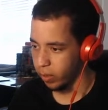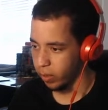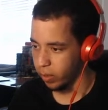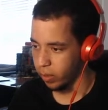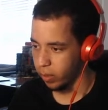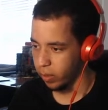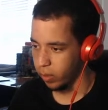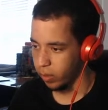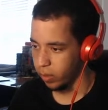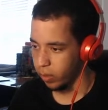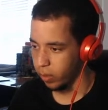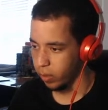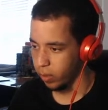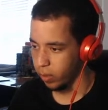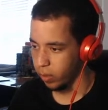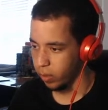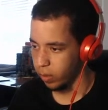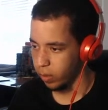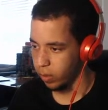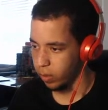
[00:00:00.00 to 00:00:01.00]

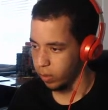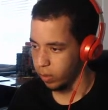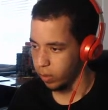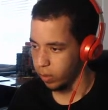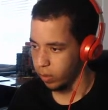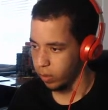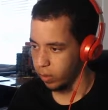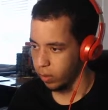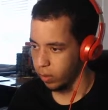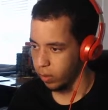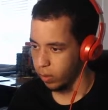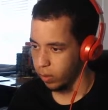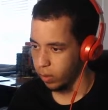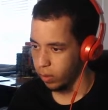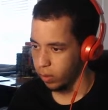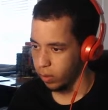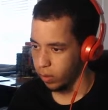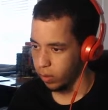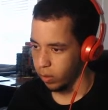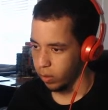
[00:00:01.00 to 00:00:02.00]
[no speech]